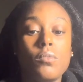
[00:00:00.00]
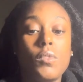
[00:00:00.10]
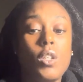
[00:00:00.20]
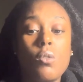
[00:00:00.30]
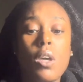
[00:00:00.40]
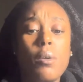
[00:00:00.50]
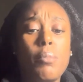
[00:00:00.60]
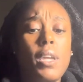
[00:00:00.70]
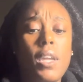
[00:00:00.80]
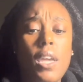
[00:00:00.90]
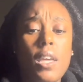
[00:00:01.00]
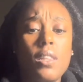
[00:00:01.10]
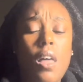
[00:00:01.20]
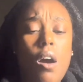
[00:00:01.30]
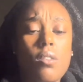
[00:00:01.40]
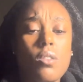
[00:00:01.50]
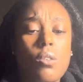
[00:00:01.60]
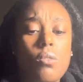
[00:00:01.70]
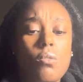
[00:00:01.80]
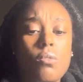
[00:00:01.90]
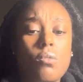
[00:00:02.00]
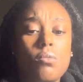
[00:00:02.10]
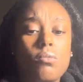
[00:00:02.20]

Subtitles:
you could be in law school.